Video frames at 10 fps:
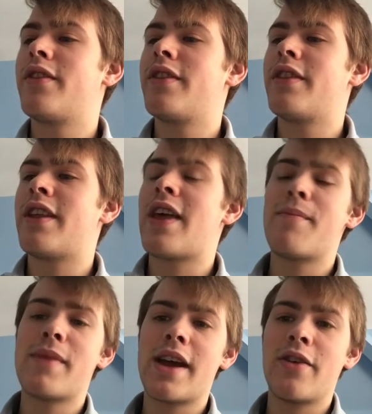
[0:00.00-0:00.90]
They then
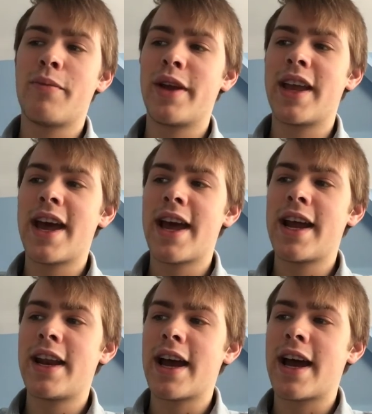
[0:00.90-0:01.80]
met up
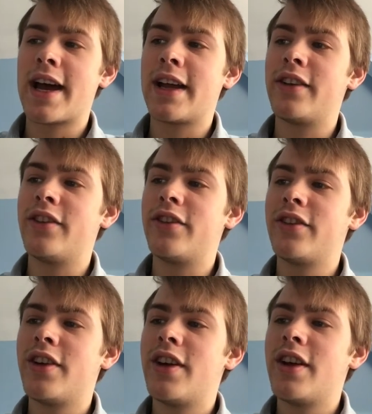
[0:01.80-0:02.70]
again, and
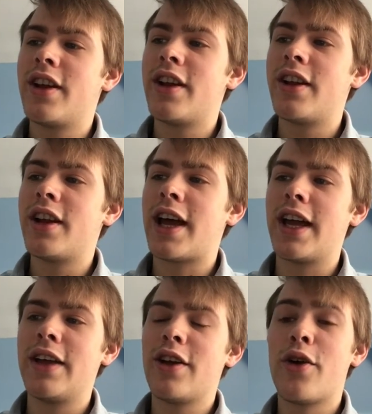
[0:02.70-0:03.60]
like,
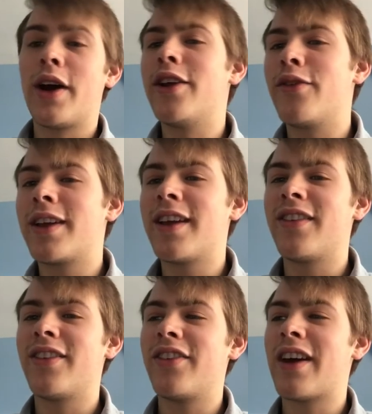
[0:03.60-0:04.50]
oh, I don't kiss
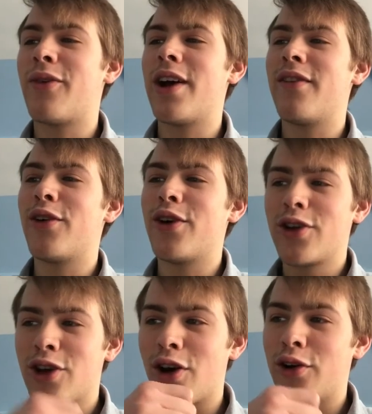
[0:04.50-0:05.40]
and tell, whatever,
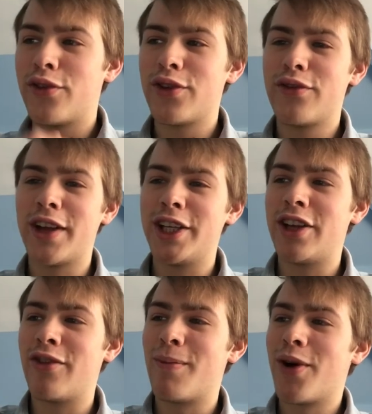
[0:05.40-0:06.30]
coughed
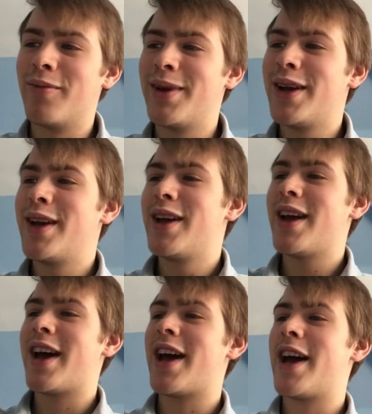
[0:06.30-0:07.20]
Finch's mum.
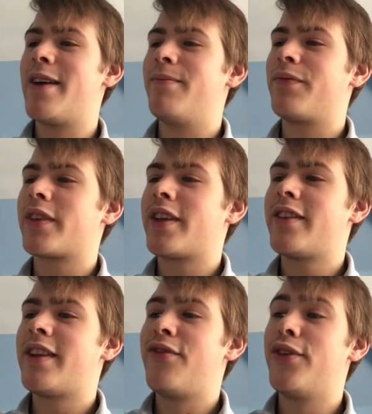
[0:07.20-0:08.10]

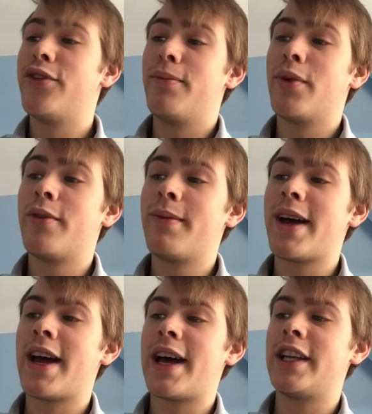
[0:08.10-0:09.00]
Stifler's mum
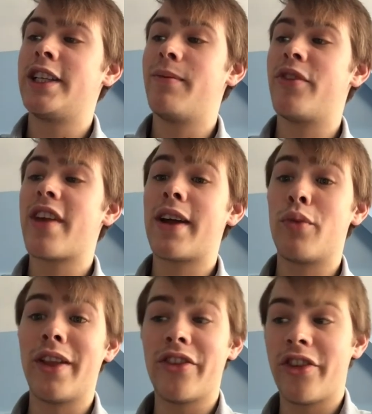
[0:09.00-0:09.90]
and Jim's dad
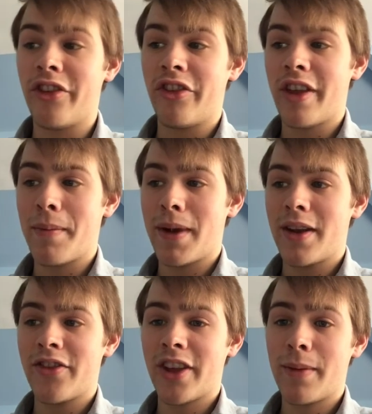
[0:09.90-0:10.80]
went to the
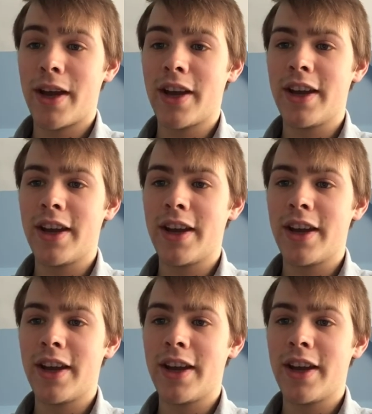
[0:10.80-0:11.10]
cinema.